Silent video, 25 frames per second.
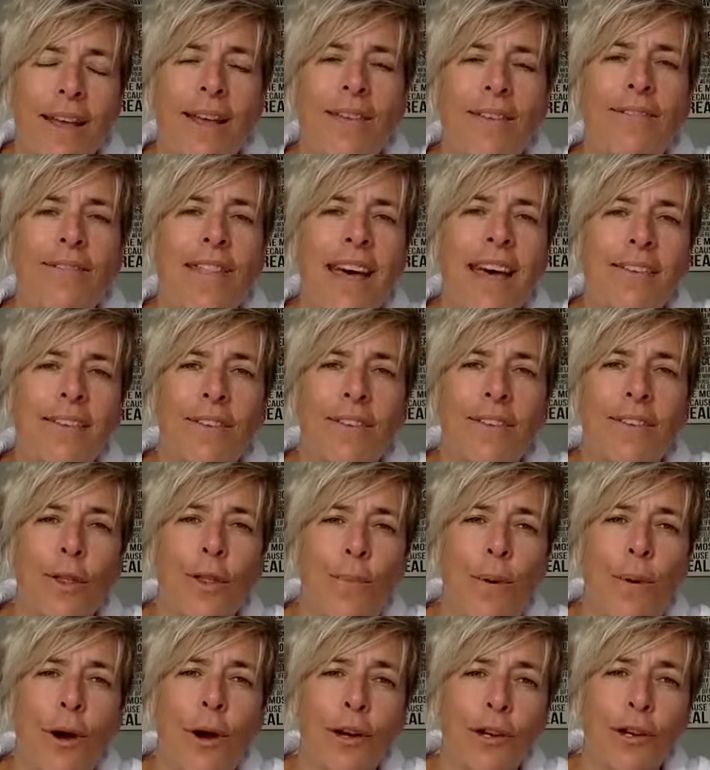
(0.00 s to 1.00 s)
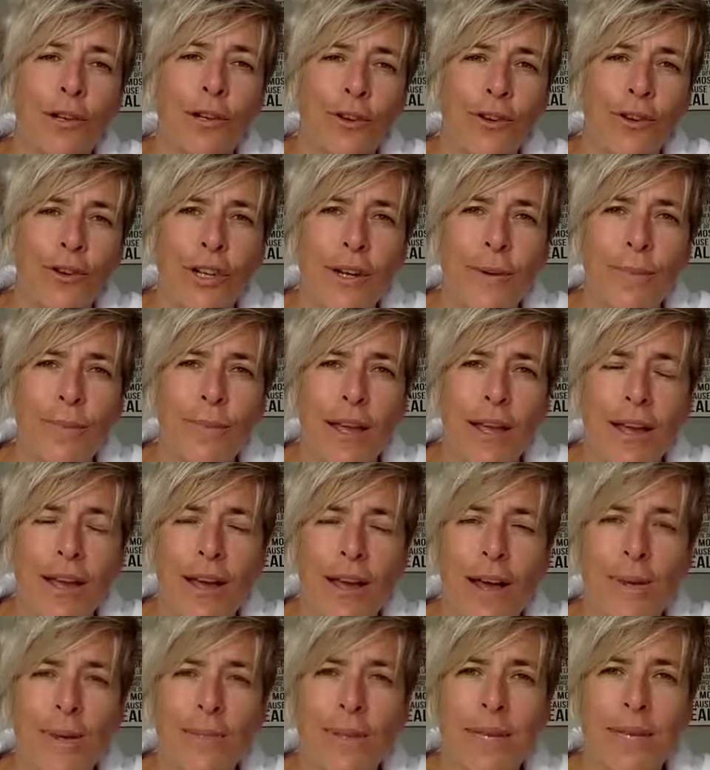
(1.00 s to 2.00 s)
And that's the partnership that
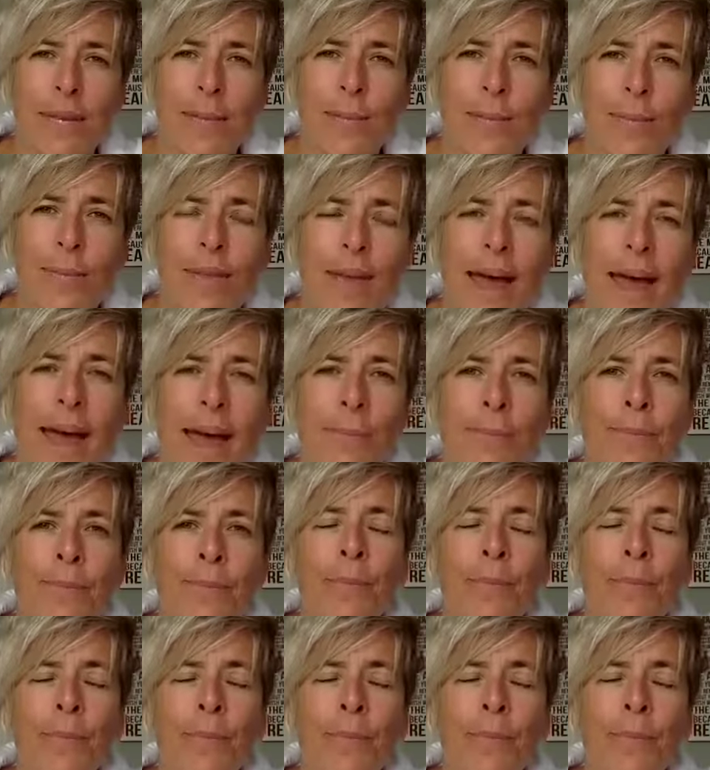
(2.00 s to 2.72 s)
comes into play.